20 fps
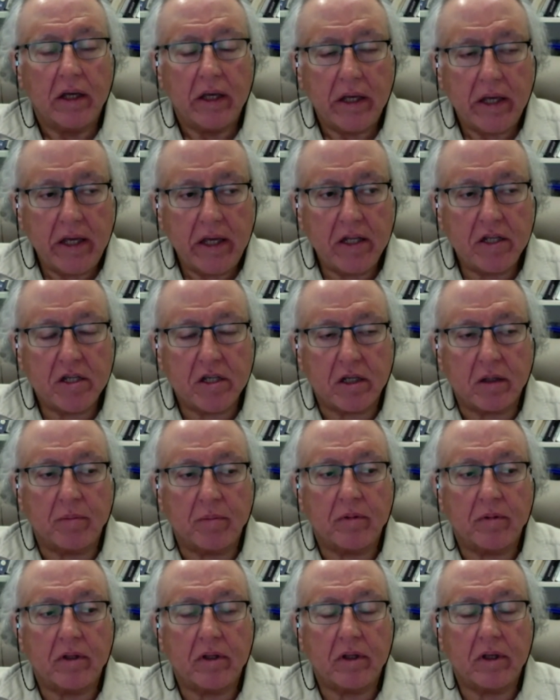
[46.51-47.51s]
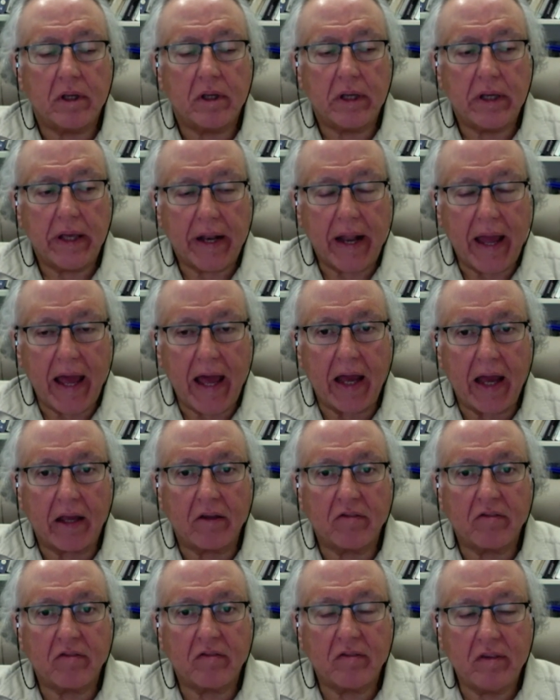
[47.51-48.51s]
Egypt, Iraq,
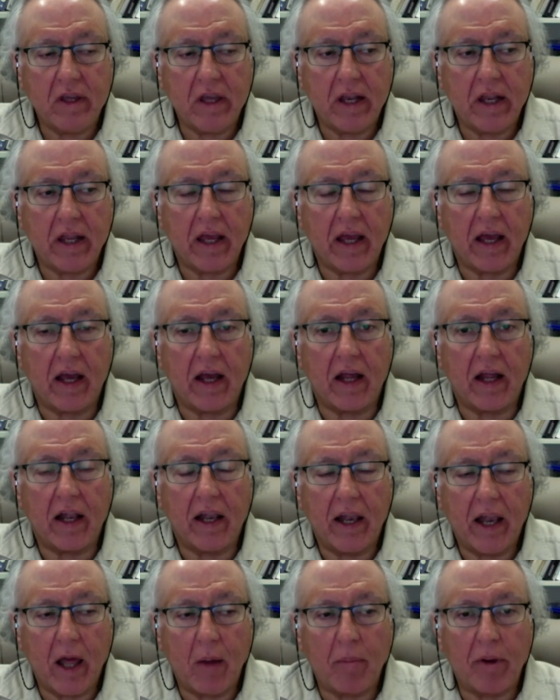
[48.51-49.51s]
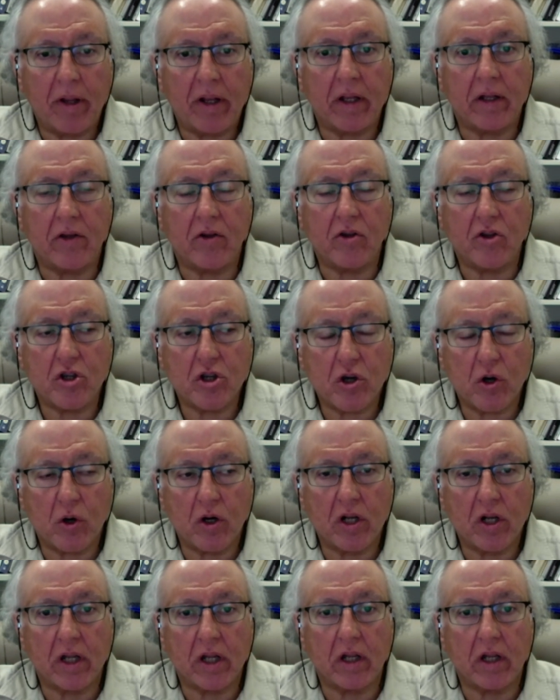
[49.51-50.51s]
Syria, Lebanon,
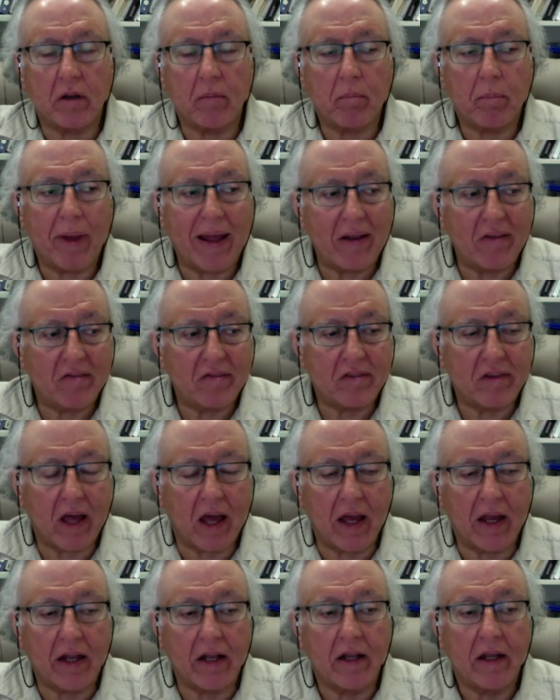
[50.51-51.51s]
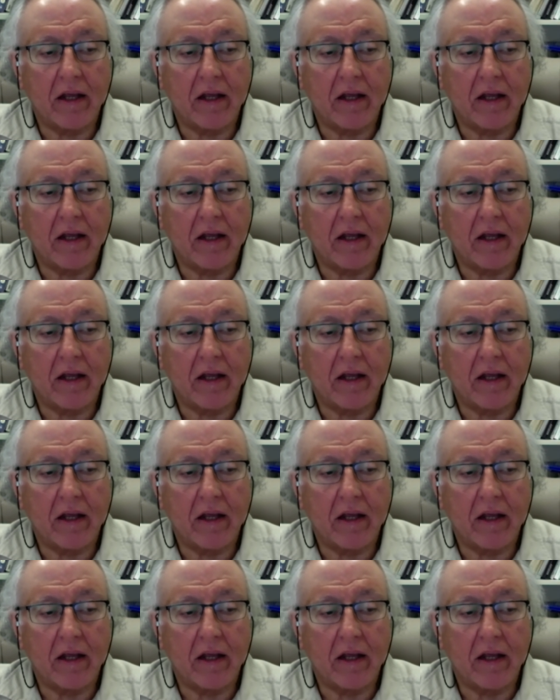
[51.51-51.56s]
Jordan, Palestine,